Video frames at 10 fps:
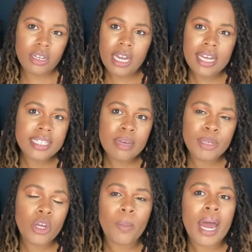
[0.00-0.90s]
Guys, let me
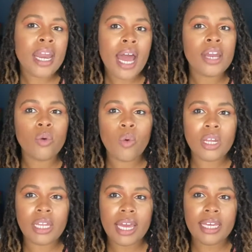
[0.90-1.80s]
know, but I don't want to
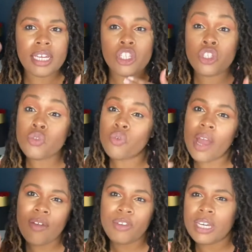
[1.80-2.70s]
like get too
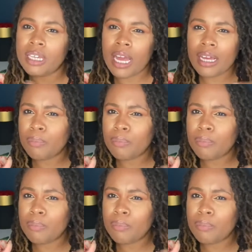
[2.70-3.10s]
graphic and like